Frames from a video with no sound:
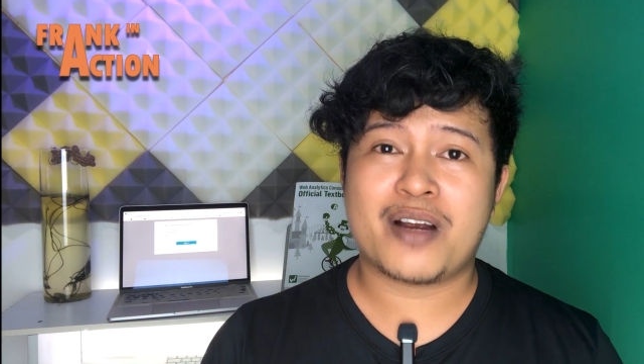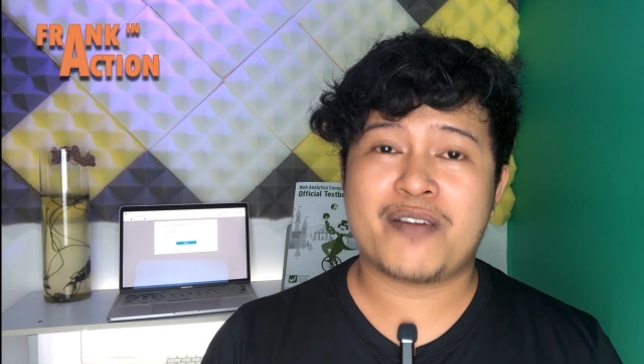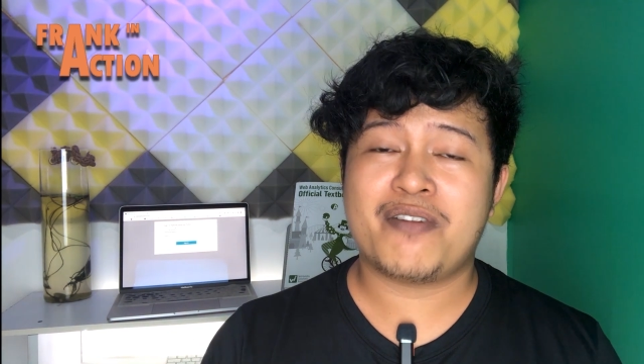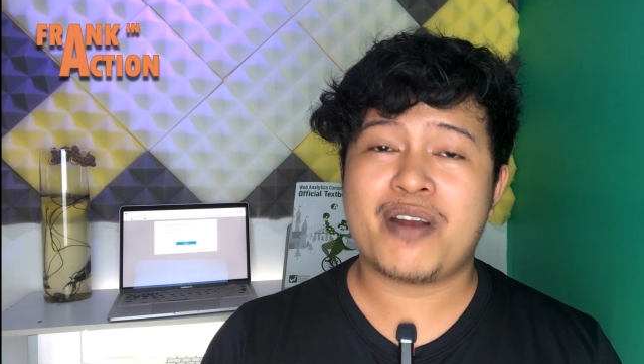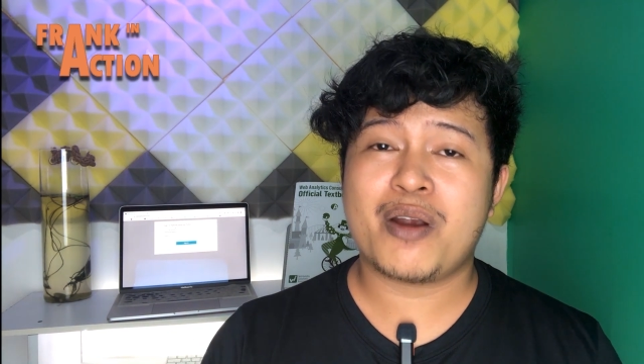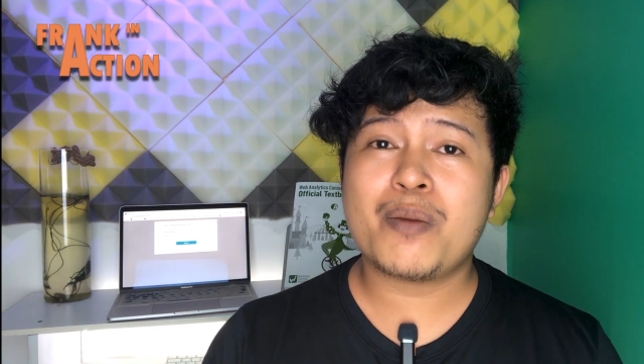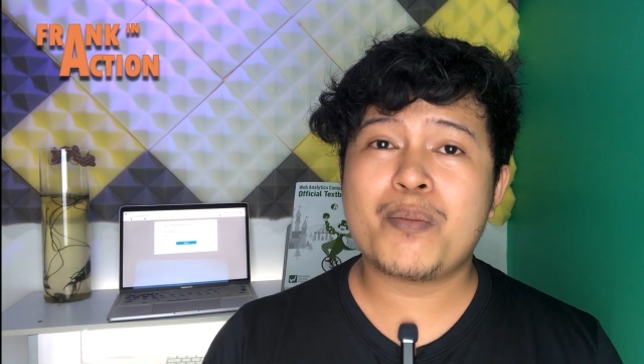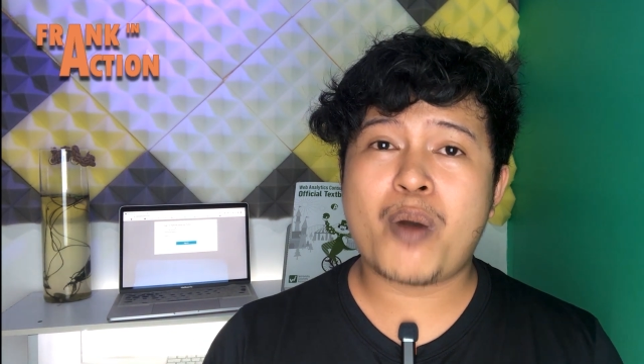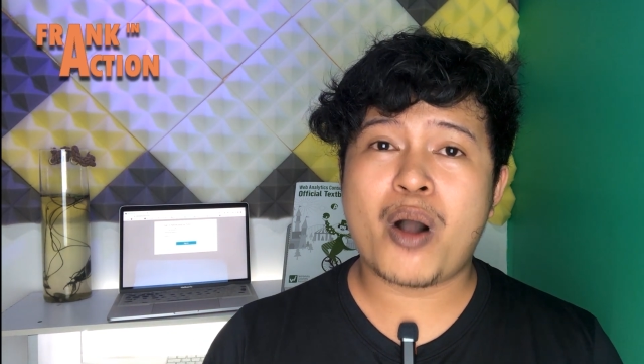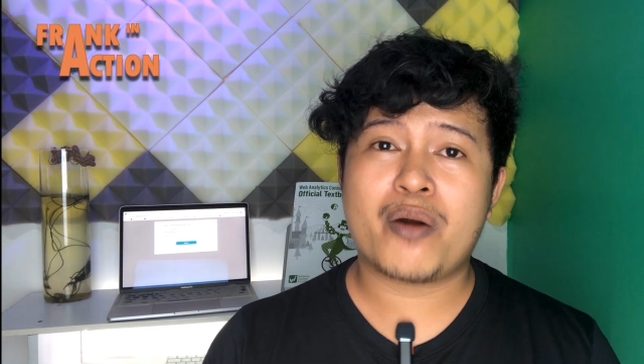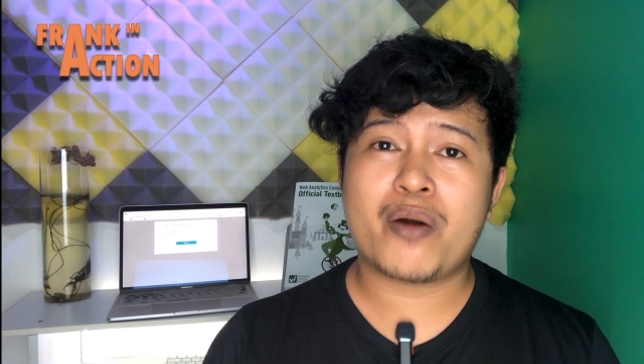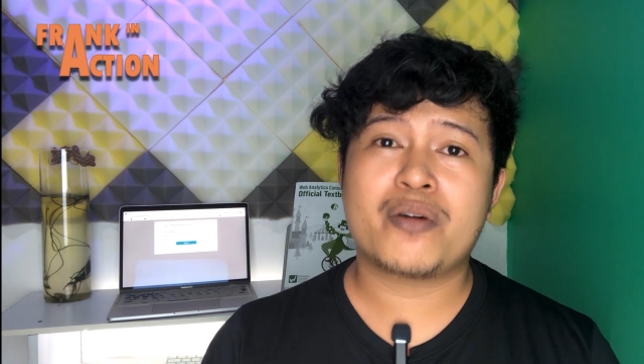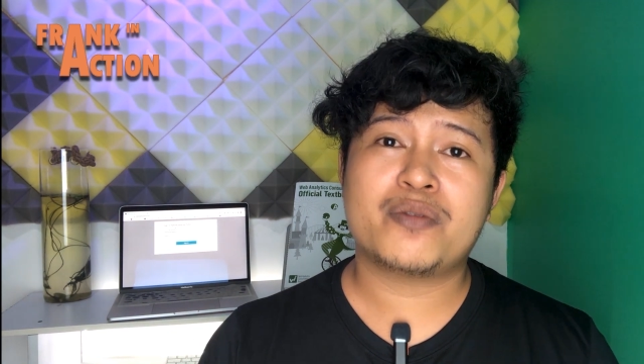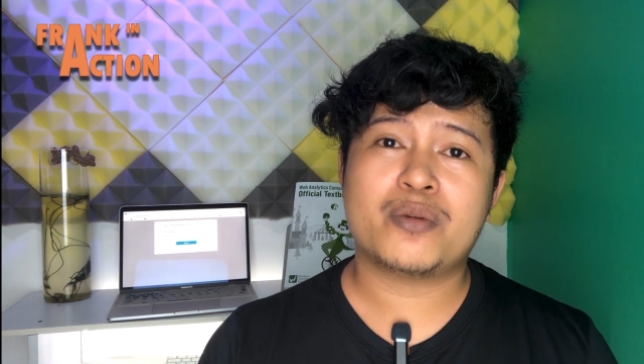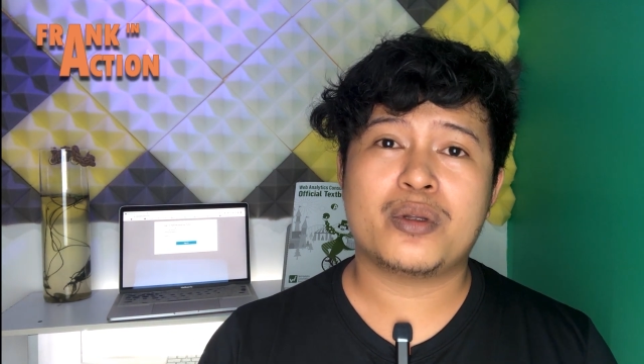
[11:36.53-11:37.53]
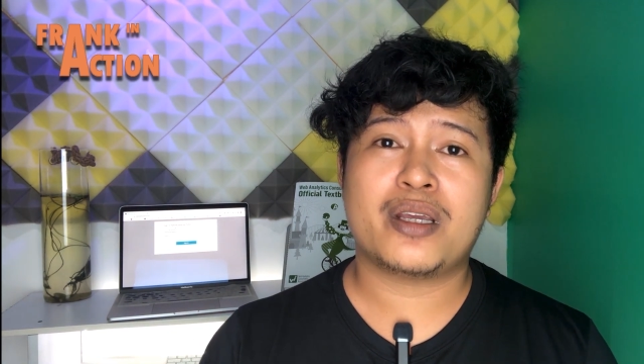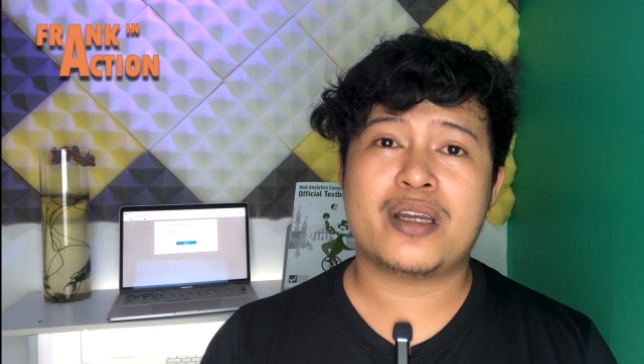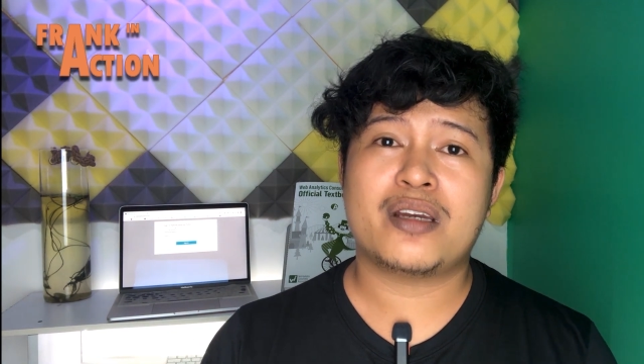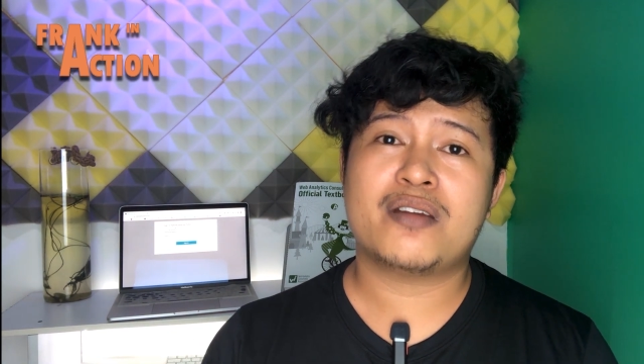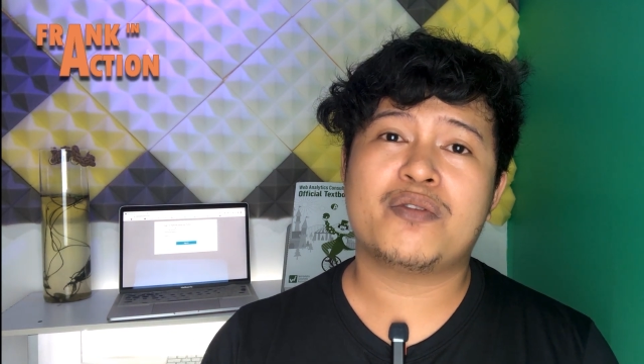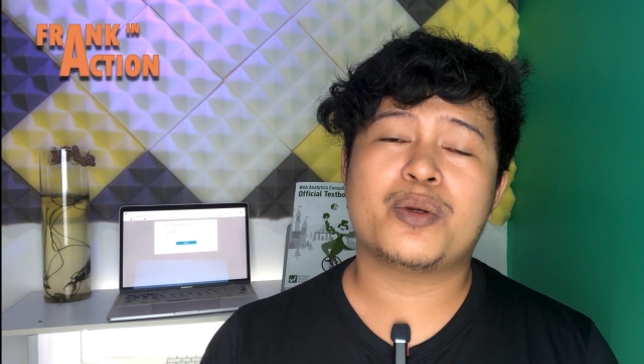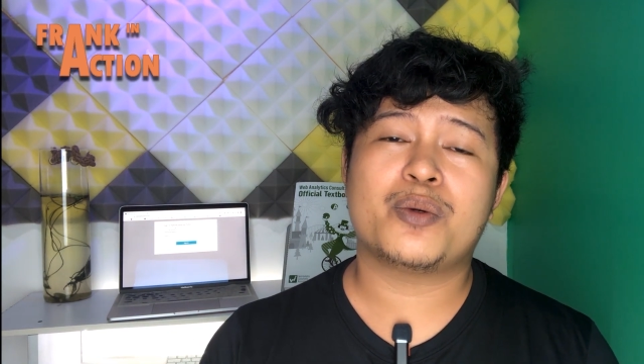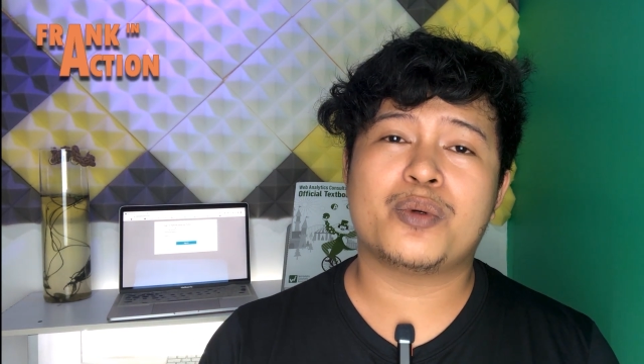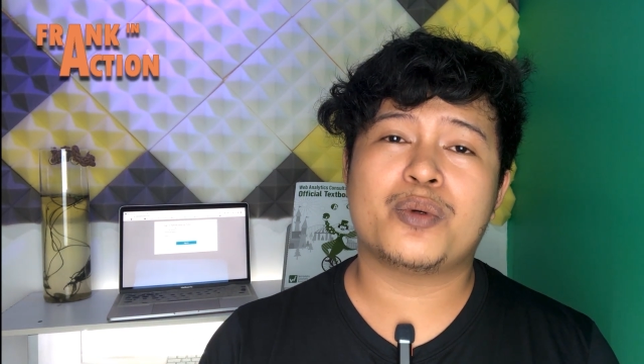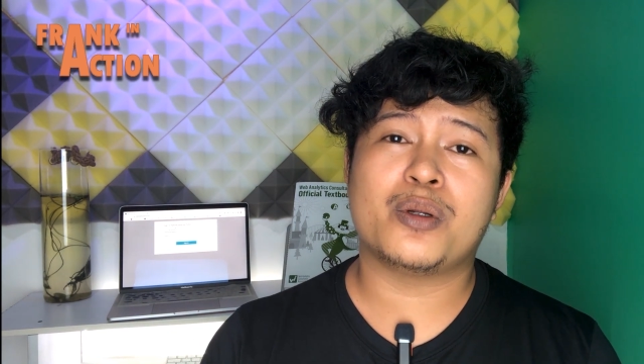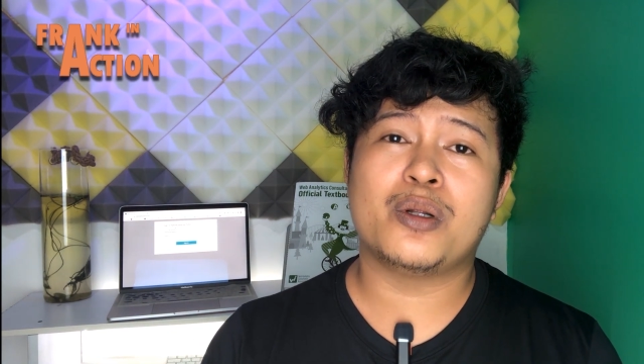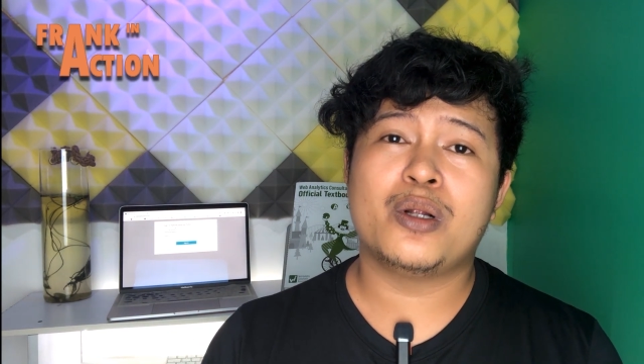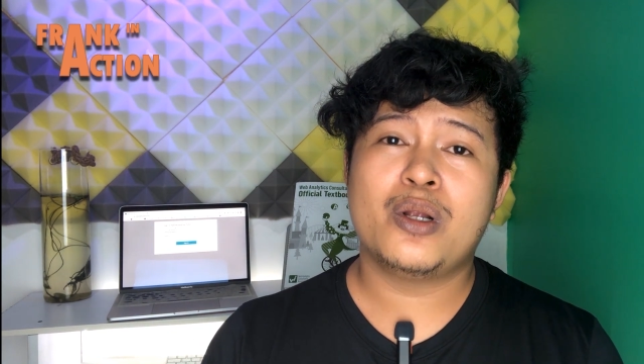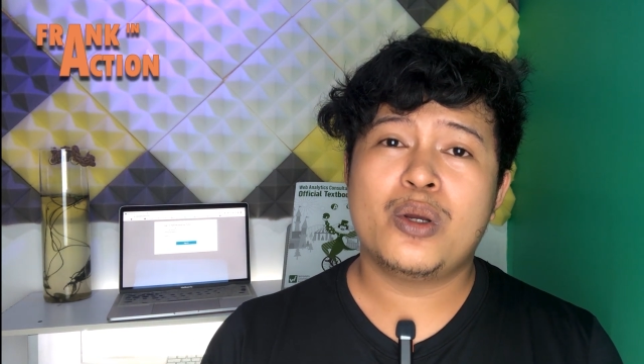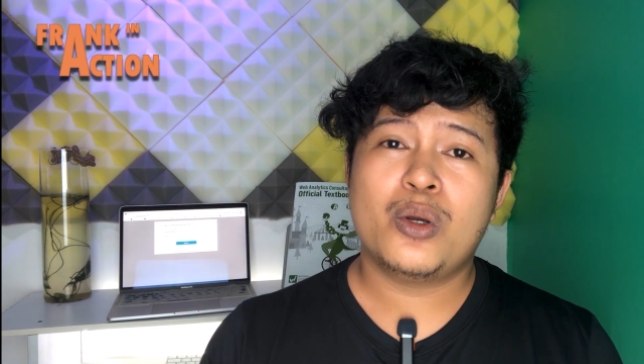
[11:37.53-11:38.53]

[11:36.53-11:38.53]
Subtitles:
a very powerful individual